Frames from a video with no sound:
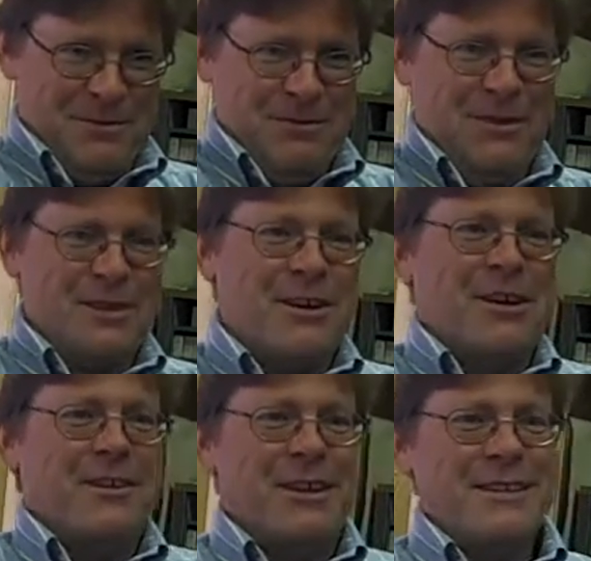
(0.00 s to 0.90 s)
click on
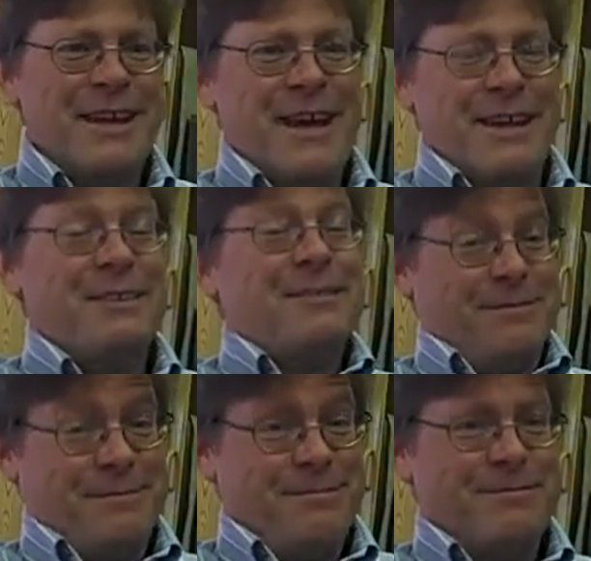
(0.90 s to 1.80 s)
it like that.
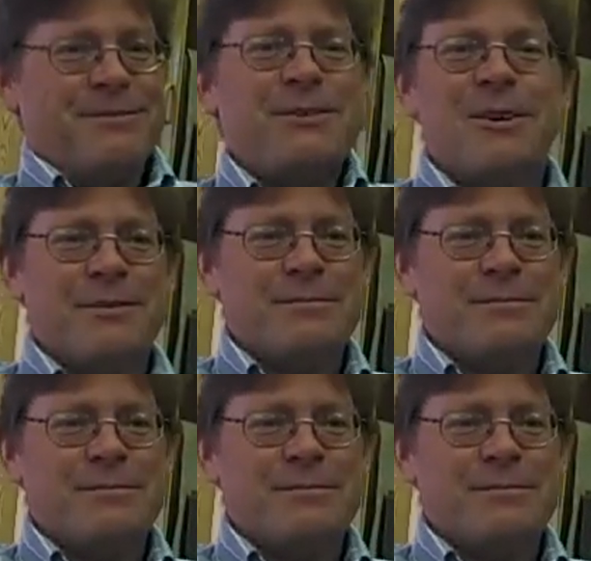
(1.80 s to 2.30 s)
So.